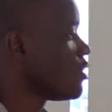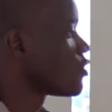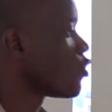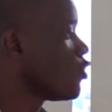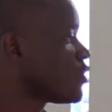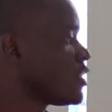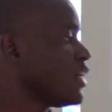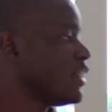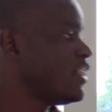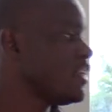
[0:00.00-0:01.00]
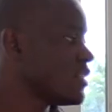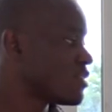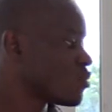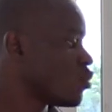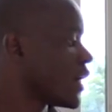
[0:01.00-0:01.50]
So using
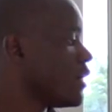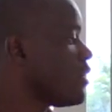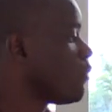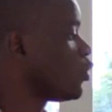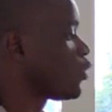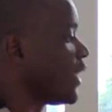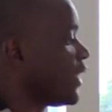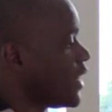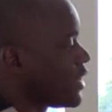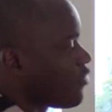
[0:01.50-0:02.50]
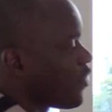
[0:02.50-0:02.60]
this, we can be able to calculate the